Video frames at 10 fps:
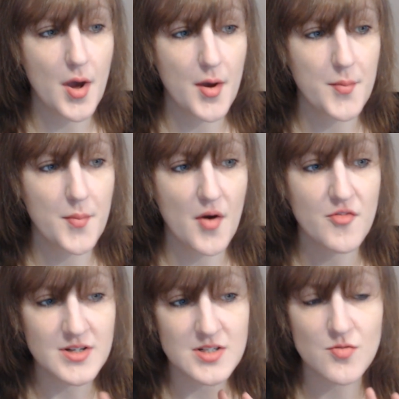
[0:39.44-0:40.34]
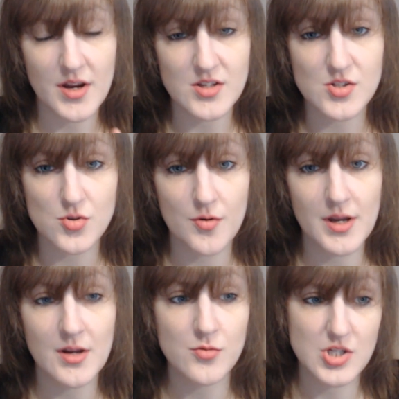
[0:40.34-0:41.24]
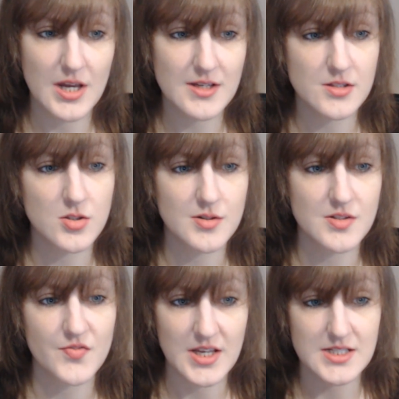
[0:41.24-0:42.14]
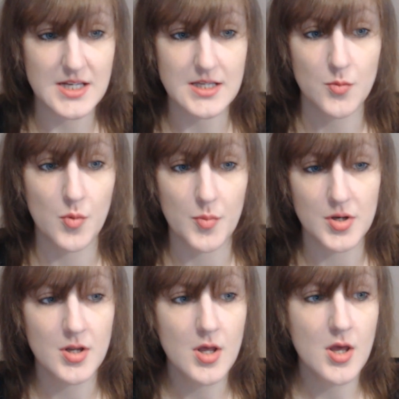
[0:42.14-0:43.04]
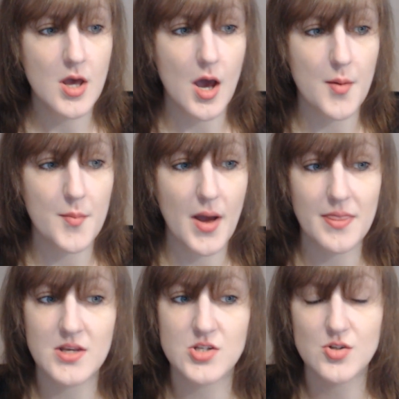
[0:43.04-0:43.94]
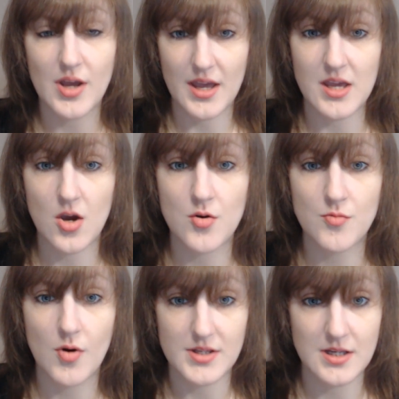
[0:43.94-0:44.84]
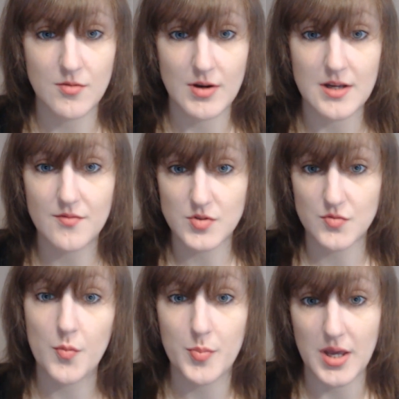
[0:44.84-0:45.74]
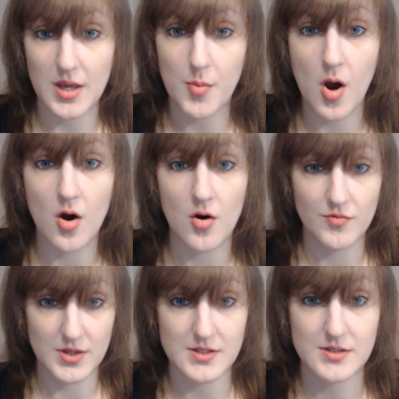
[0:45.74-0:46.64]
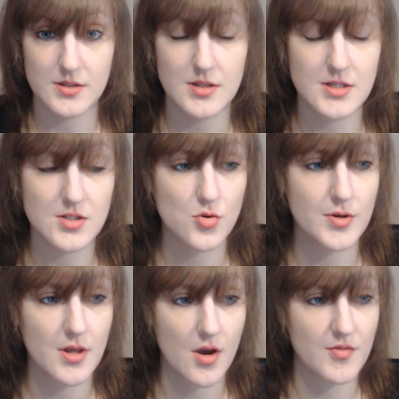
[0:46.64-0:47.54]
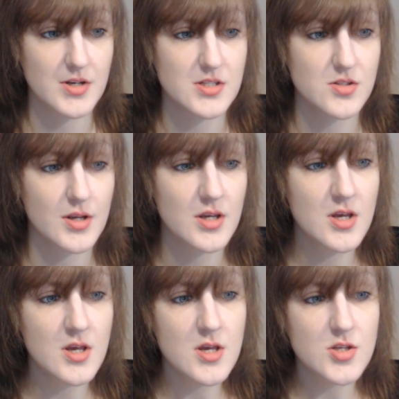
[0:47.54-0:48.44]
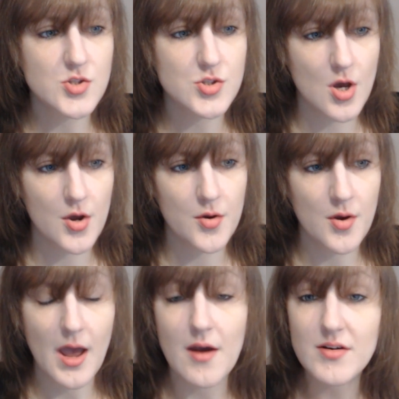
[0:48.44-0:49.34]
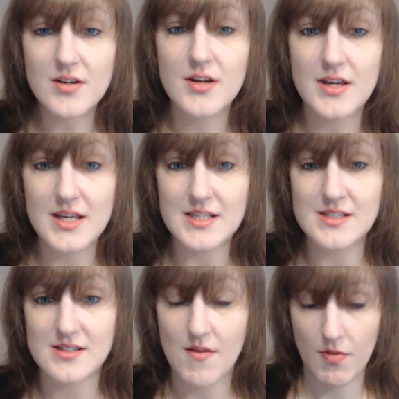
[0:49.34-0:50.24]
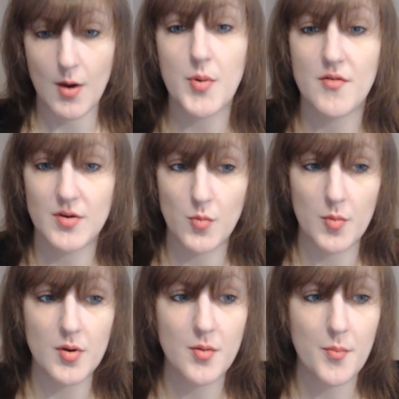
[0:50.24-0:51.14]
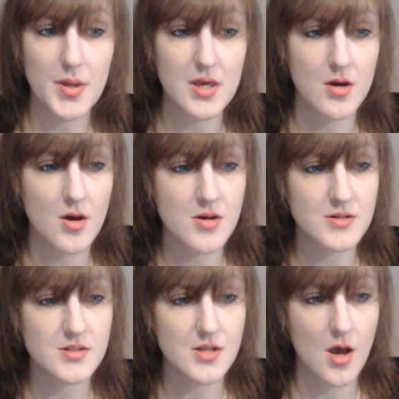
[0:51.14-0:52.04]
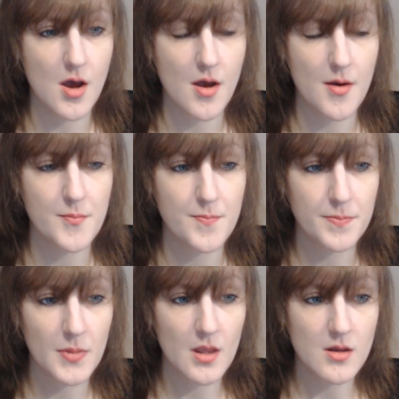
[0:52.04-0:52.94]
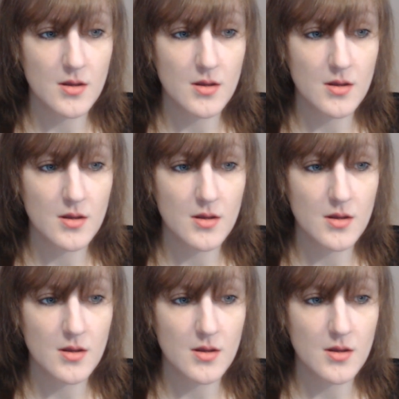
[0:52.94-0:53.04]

um, her friend is writing a story, and all she has to do is fake date a woman, um, and then she'll get a co-writing credit for being a part of this this story that her friend is doing. So Erica is that perfect woman because um,